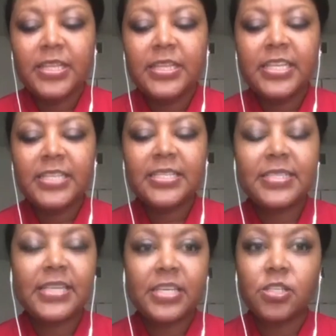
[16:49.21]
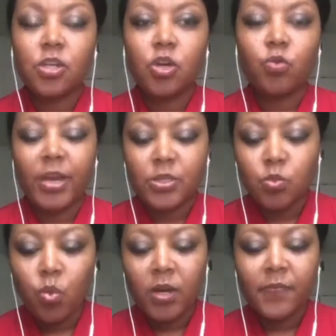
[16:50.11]
This section corrects
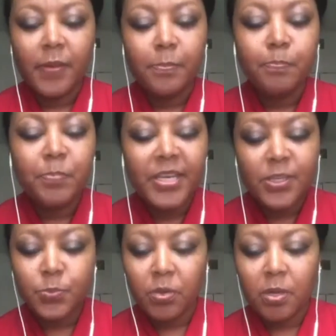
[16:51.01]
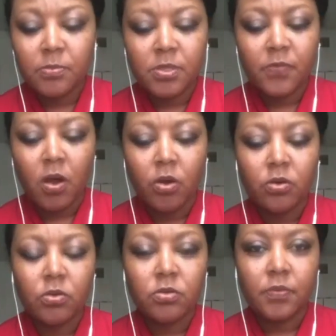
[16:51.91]
one of the biggest problems of the
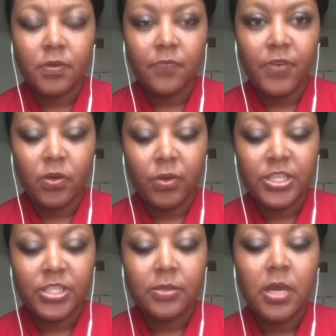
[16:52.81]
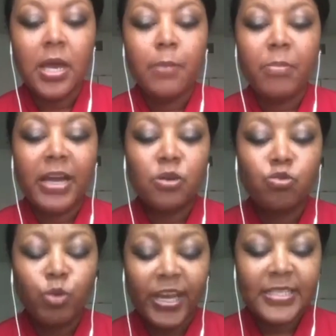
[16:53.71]
Articles of Confederation by
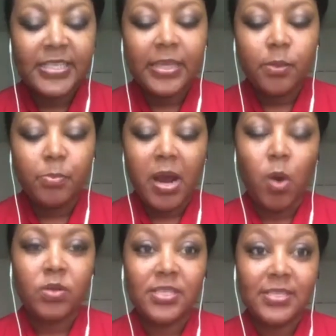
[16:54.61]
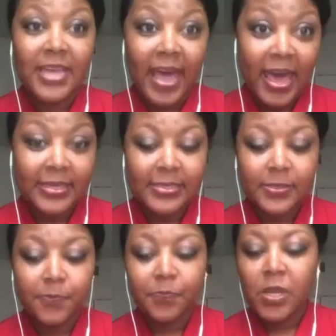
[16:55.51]
granting the power to tax,
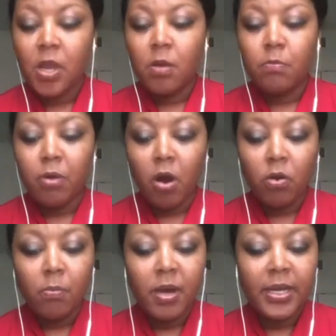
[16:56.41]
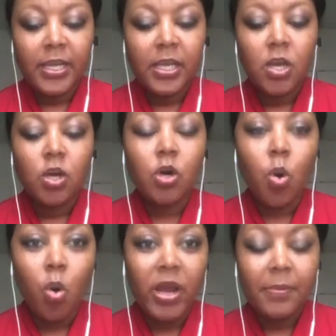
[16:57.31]
borrow money,
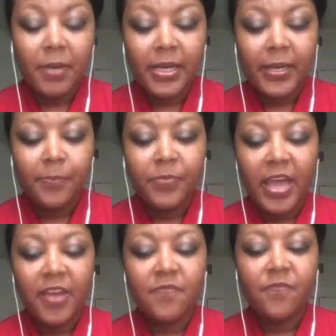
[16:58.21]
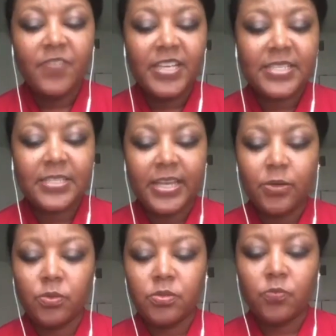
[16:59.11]
coin money, and fix
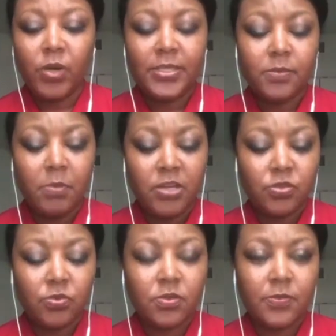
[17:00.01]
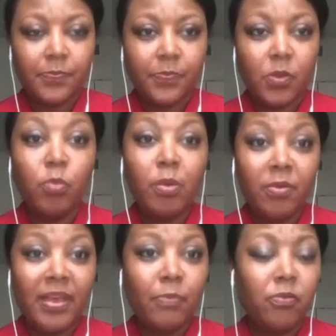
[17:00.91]
standards of weights and measures.
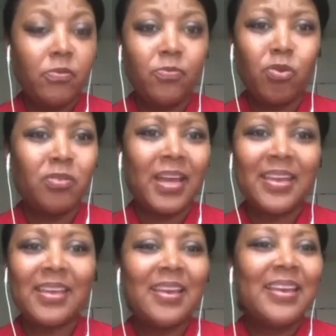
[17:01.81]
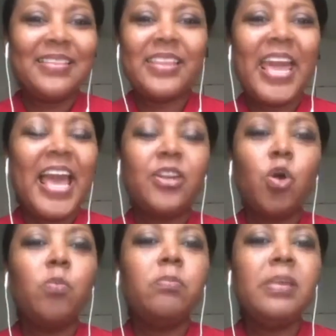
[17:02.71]
Remember that from before? Like, they had
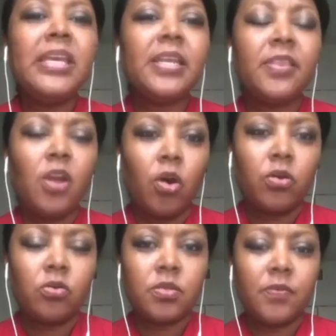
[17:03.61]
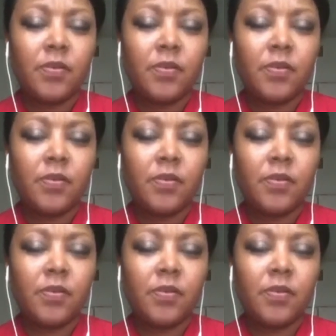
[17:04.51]
no meat in the Articles of